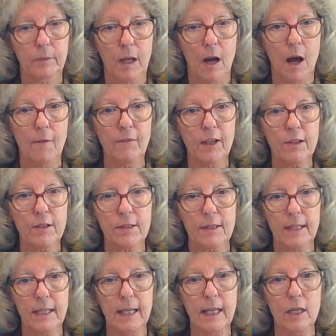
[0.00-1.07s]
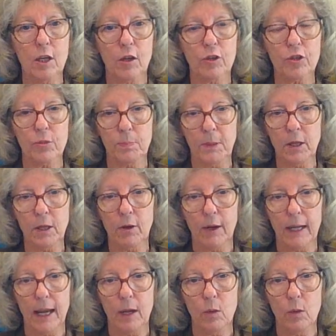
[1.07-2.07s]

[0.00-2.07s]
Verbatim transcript: Obviously, in our spirit,